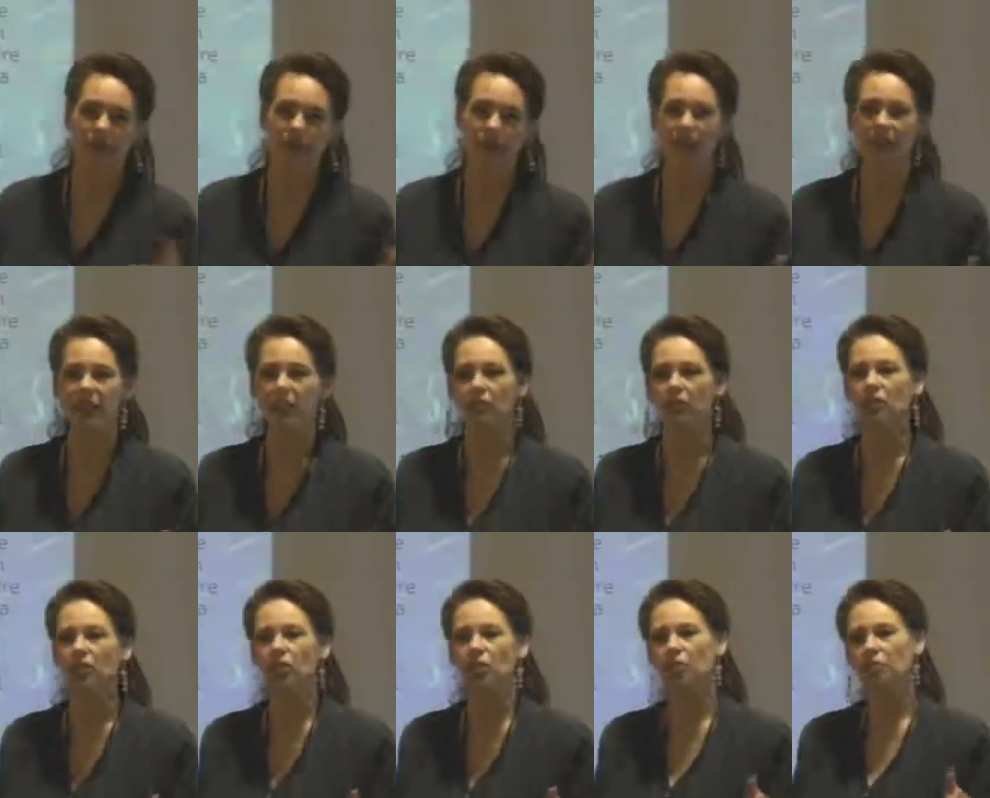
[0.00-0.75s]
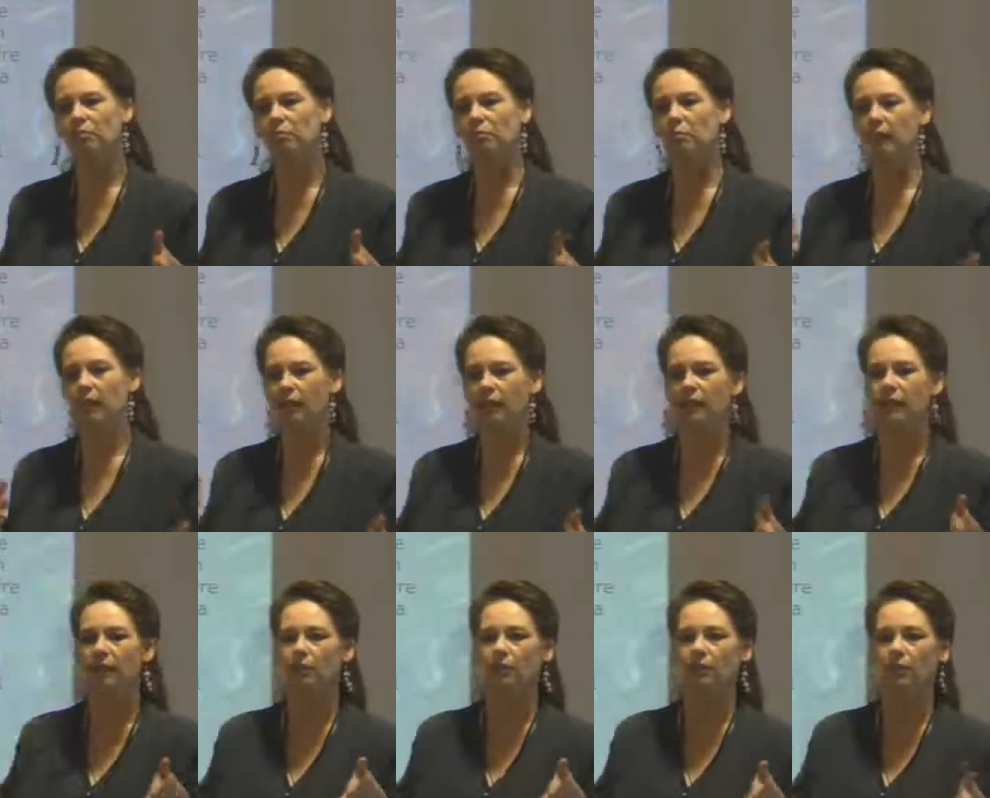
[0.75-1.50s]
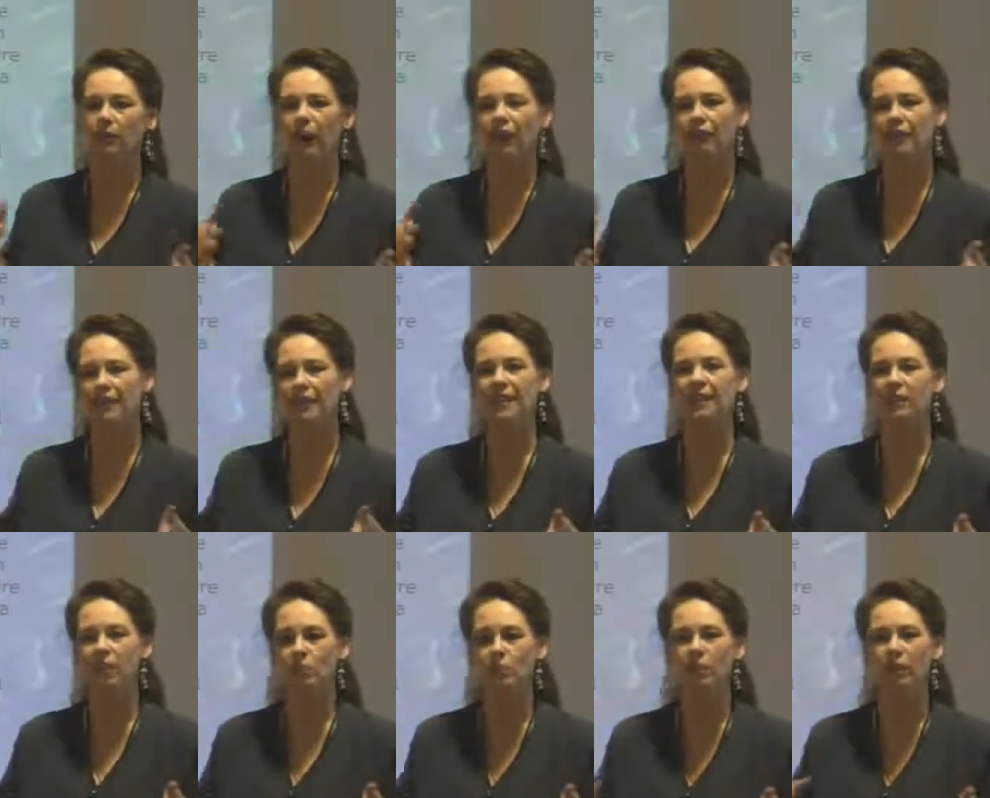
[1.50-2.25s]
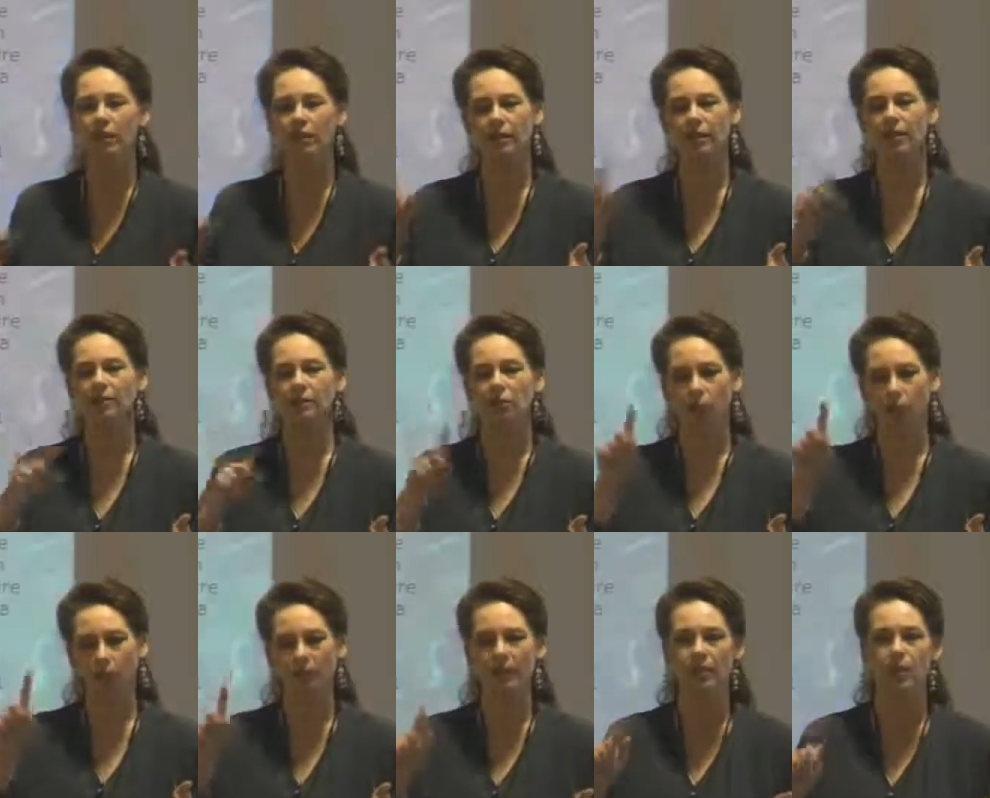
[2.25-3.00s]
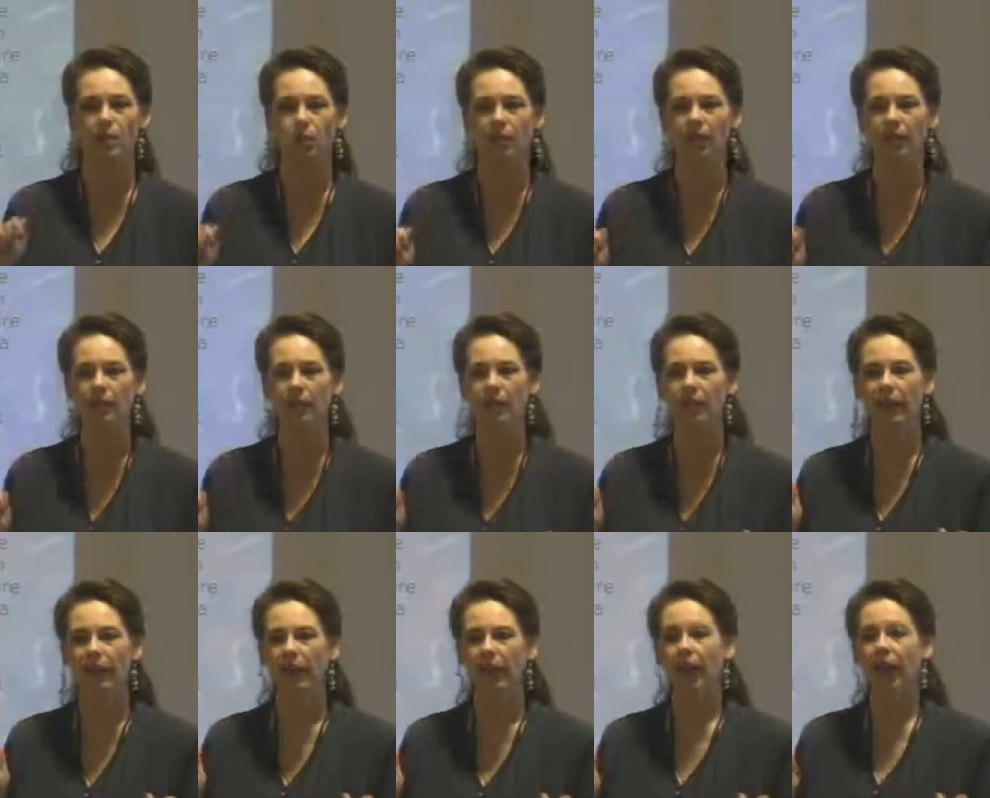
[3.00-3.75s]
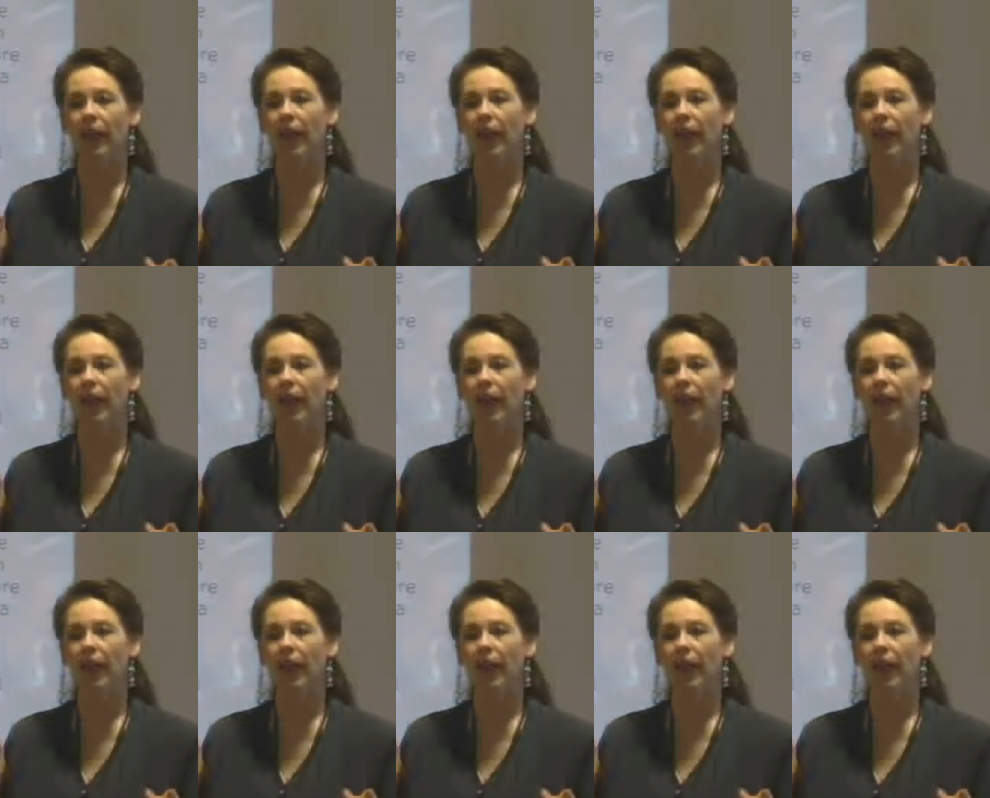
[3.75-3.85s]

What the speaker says: in my estimation, basically 5-6 weeks, once a week.